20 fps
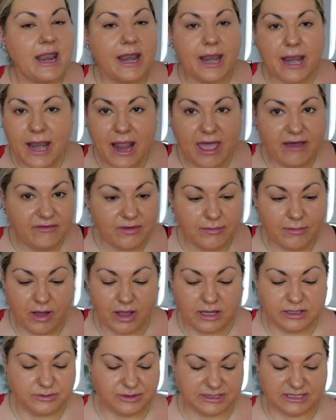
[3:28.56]
never
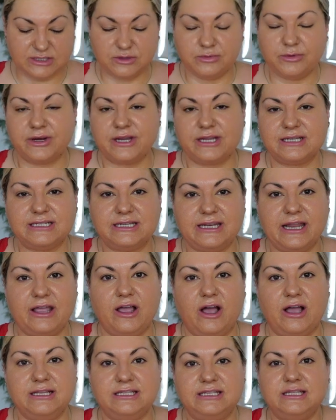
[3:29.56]
mind, we're still wearing it today.
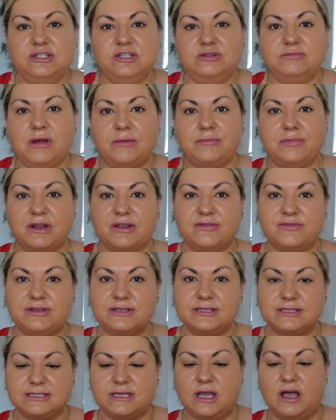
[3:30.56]
I did do my
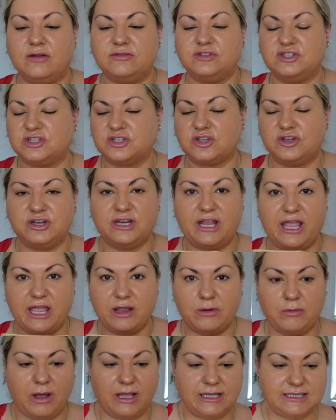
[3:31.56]
breakfast. I've just got an
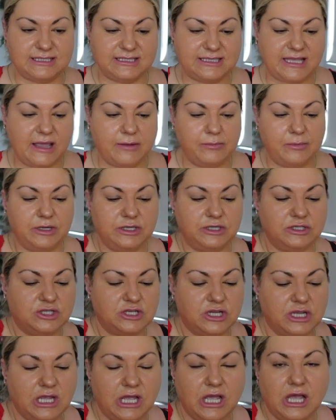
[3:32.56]
egg white
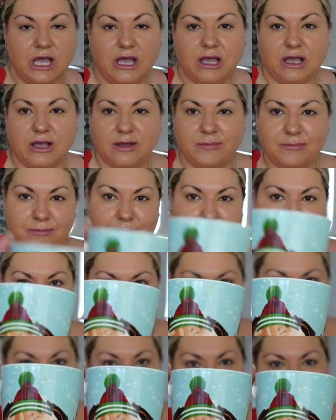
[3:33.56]
sandwich, my
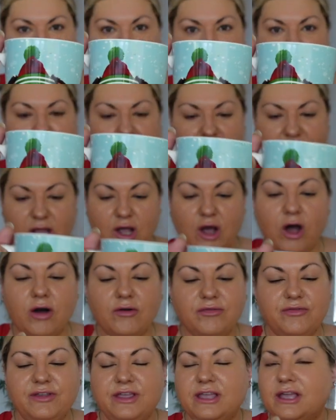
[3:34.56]
coffee,
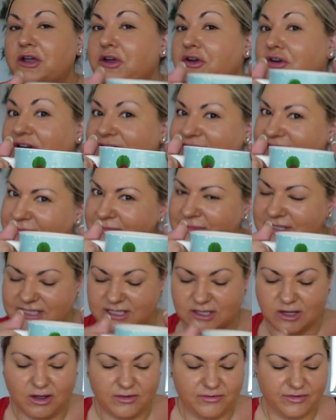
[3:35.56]

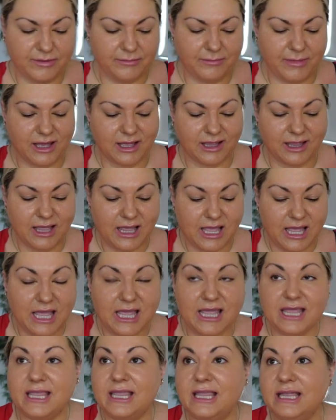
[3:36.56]
Christmas coffee mug.
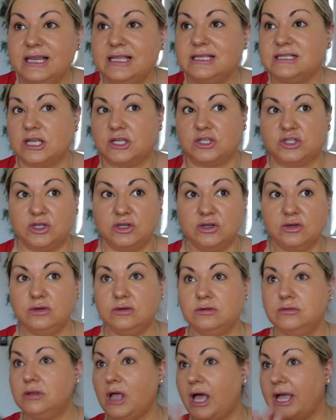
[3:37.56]
It is
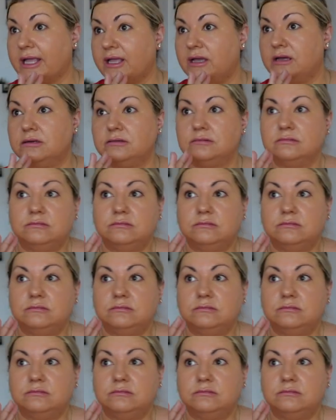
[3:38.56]
so like